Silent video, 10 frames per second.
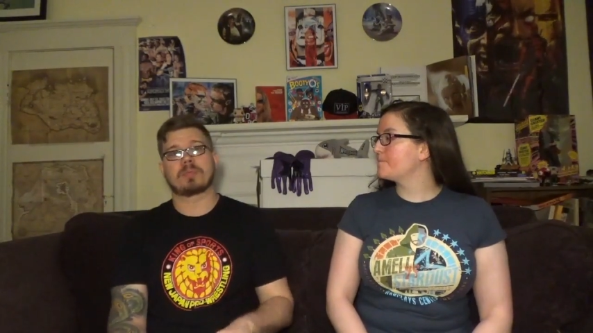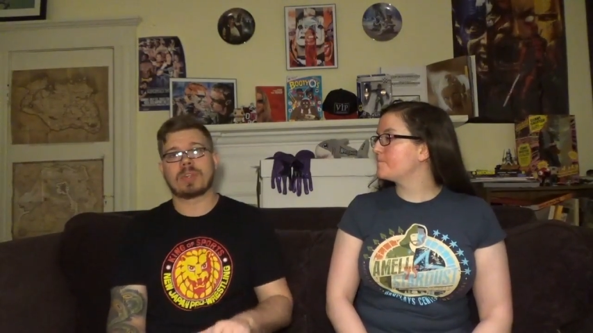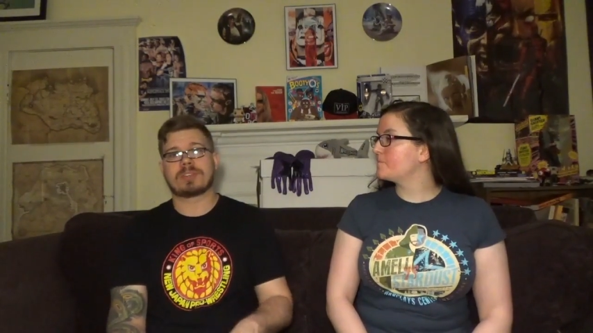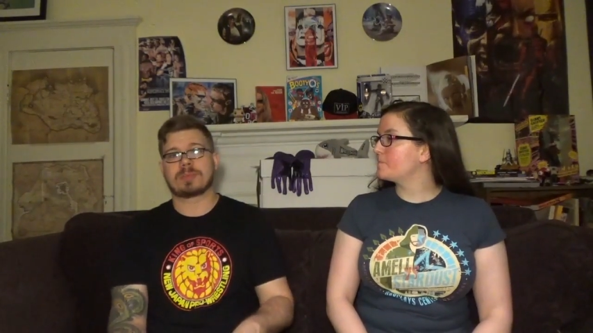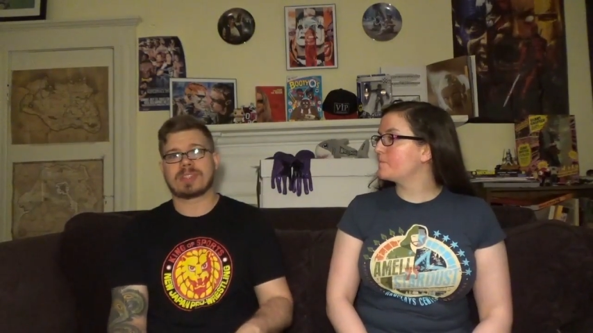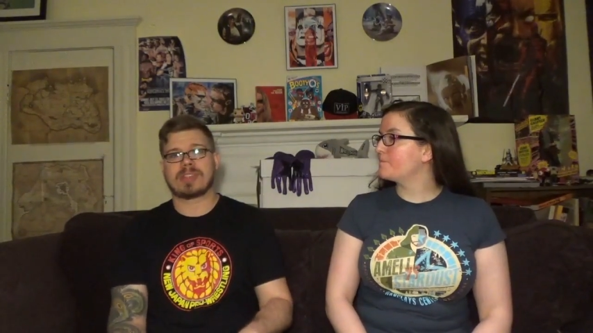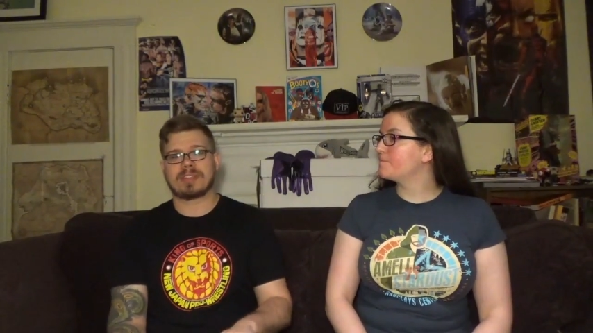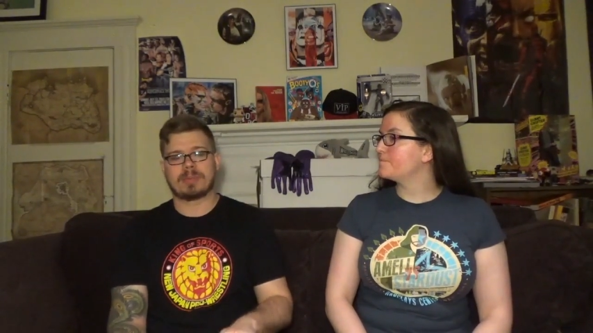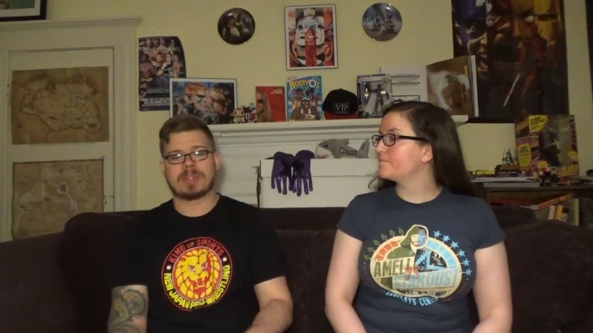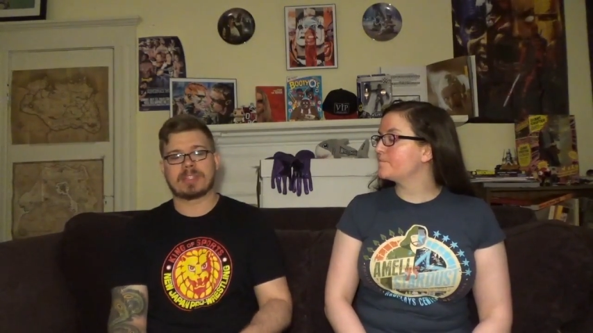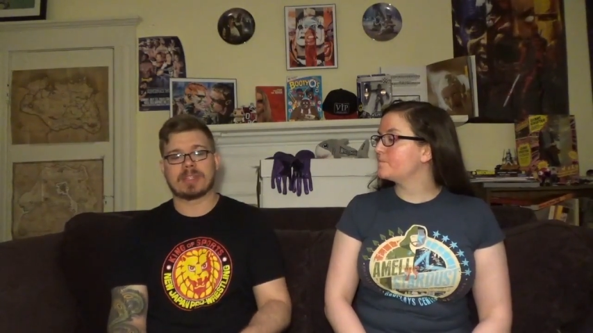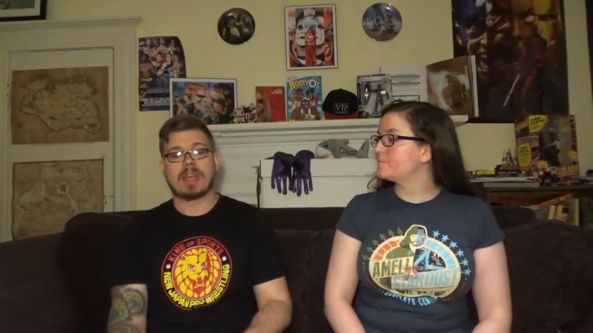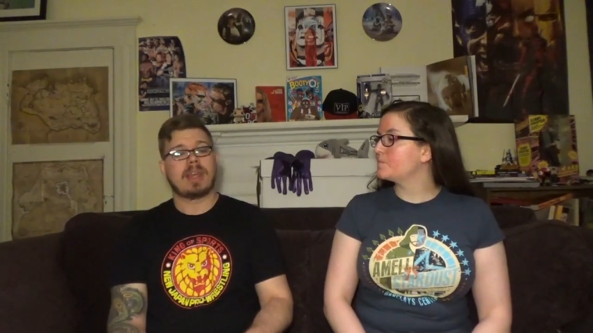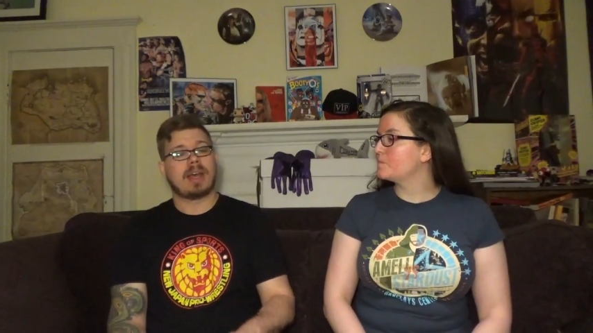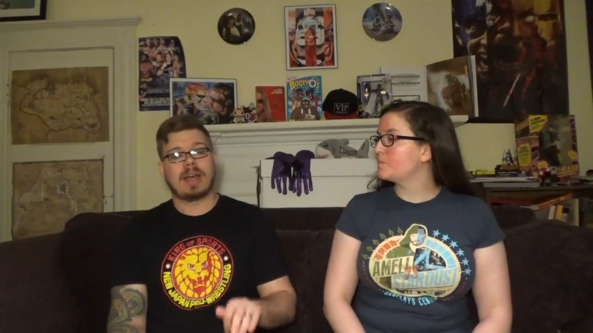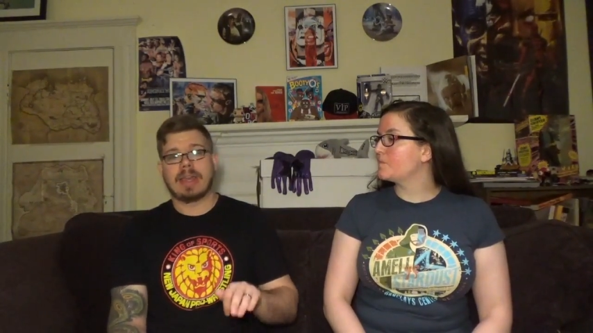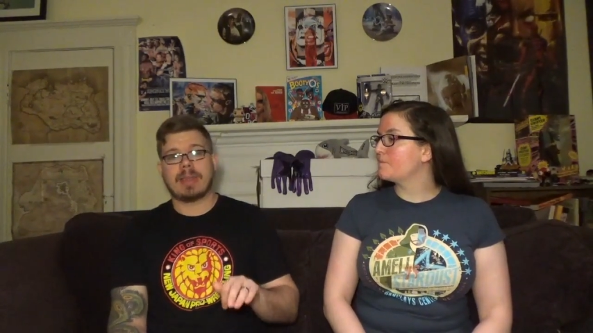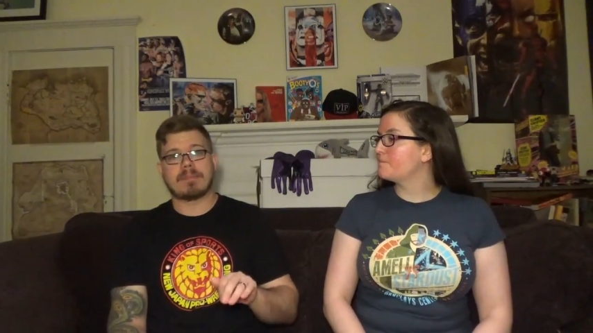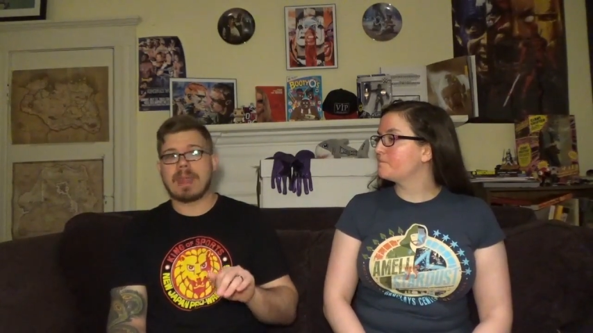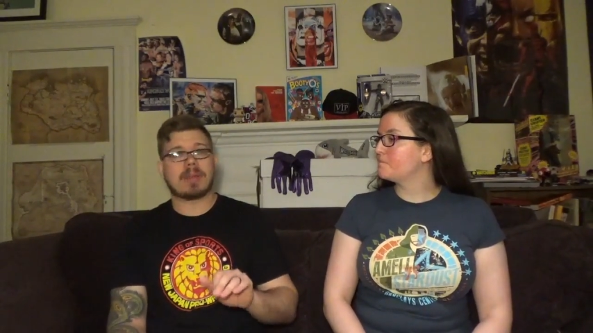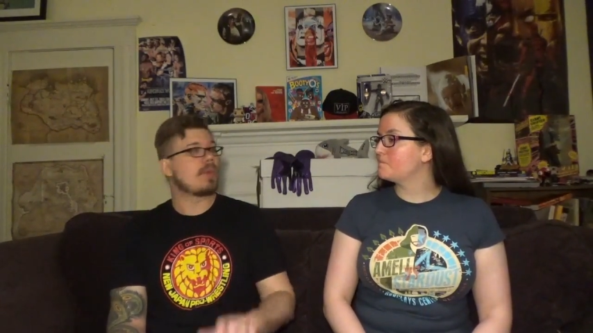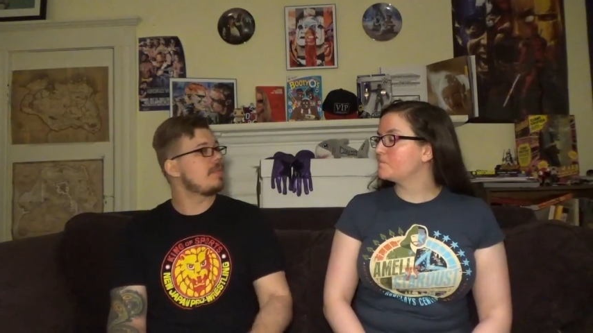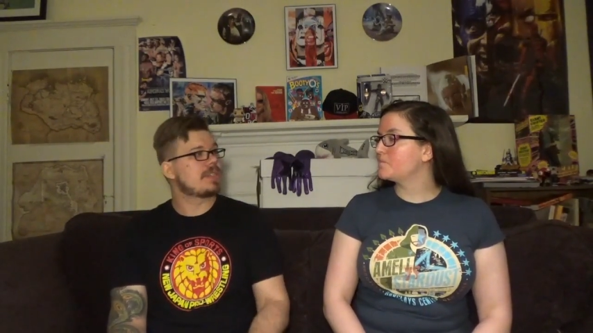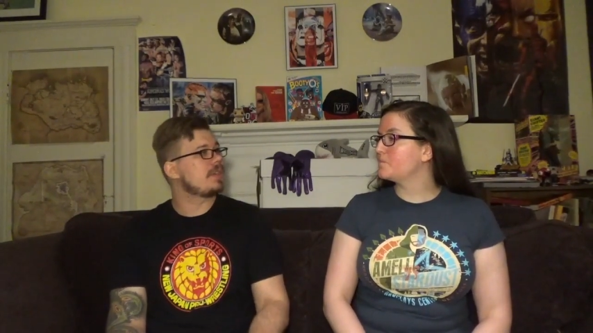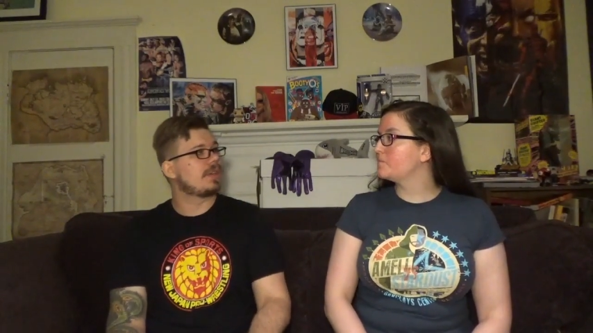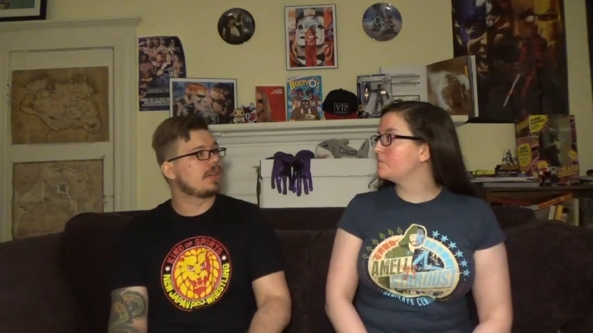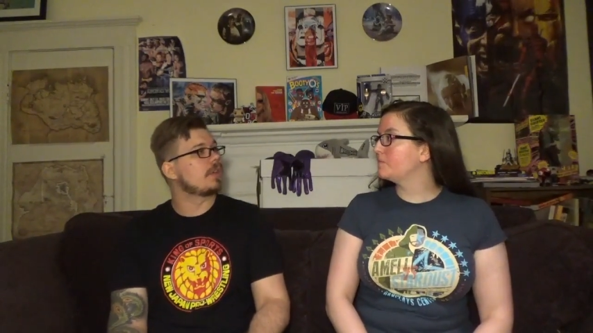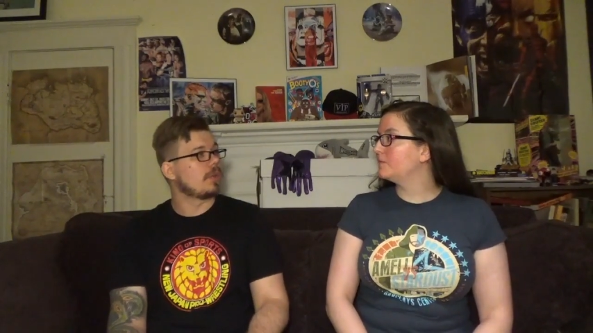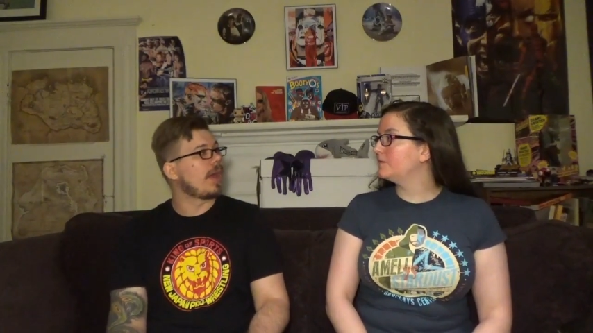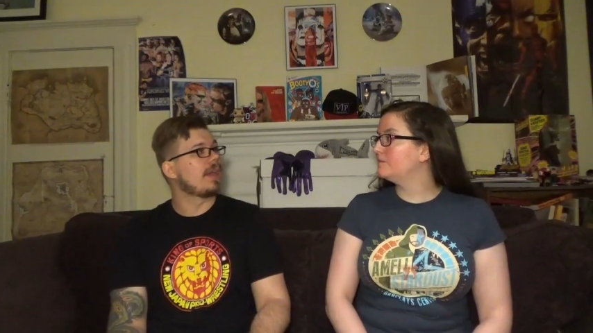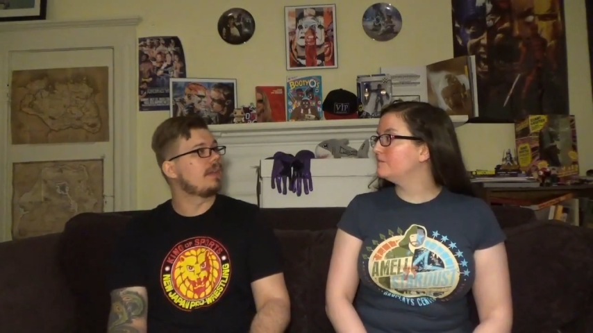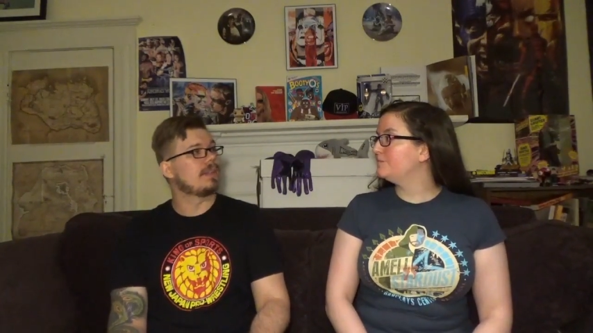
Speaker 1: want to specifically mention man, Rey Mysterio looked great.